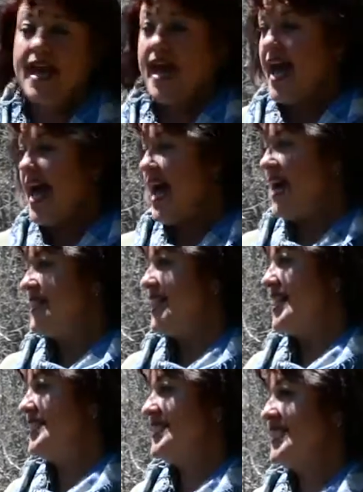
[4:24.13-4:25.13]
And
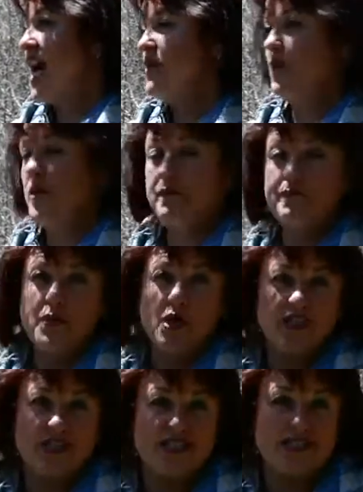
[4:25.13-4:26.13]
I sat with
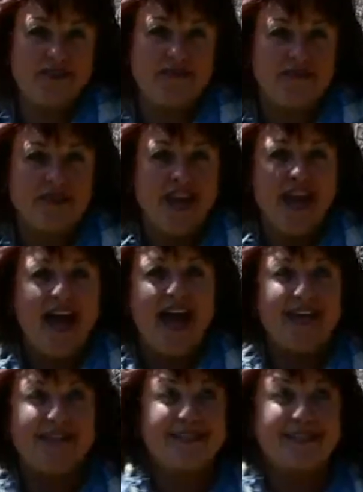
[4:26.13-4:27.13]
books
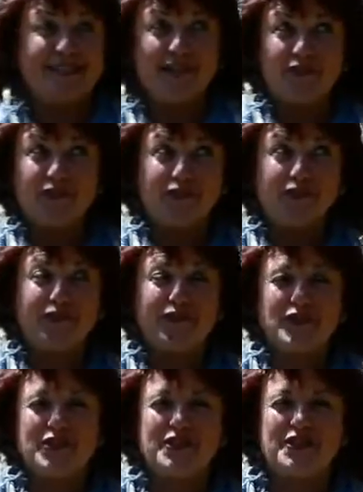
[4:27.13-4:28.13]
and several
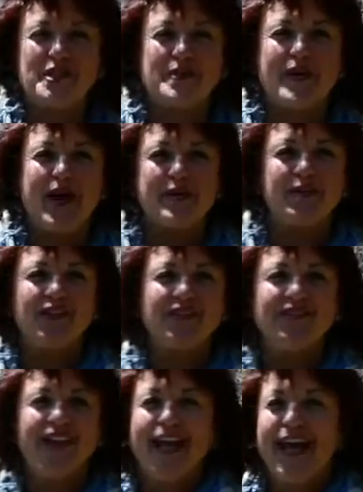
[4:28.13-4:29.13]
versions of the Bible
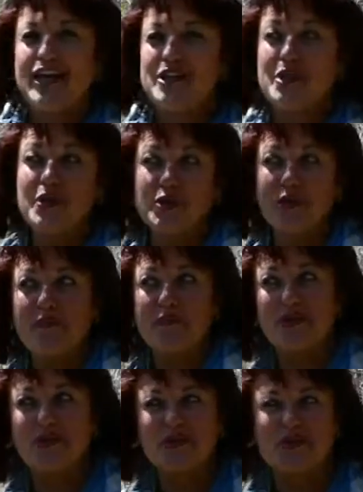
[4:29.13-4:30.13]
and 2
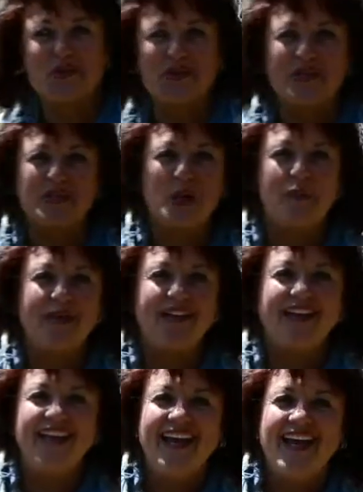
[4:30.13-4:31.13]
computer screens
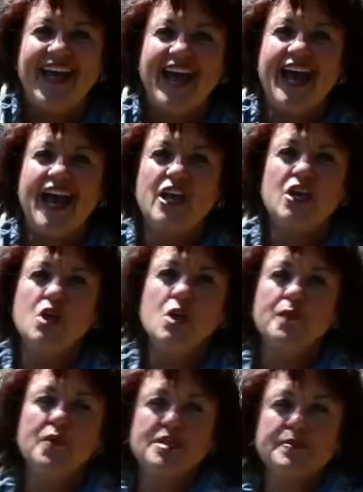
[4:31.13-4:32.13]
open and
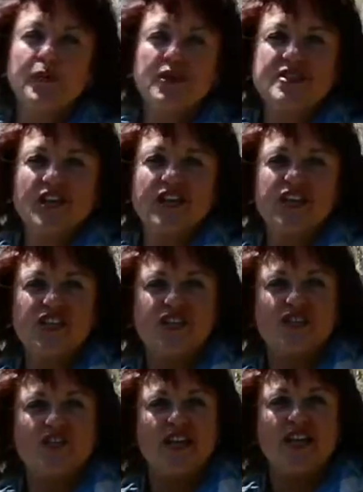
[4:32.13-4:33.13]
numerous books on
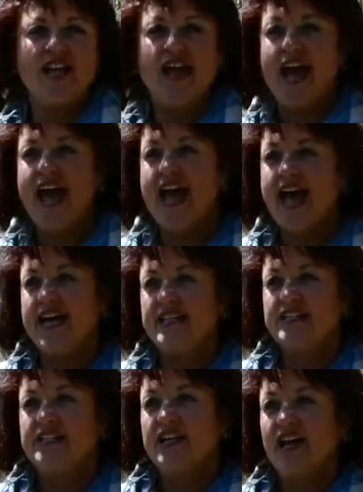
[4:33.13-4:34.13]
history,
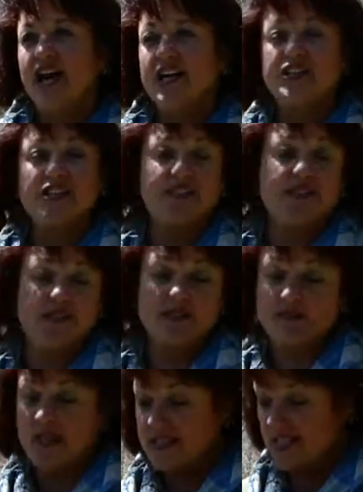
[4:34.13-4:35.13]
and I just
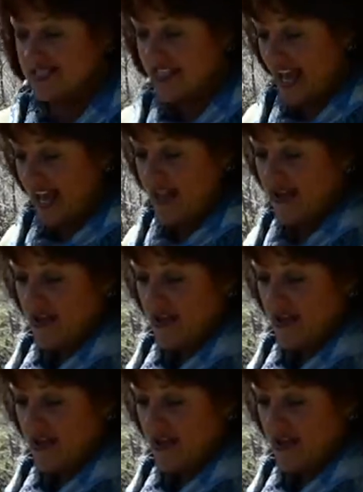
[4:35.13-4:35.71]
spent a day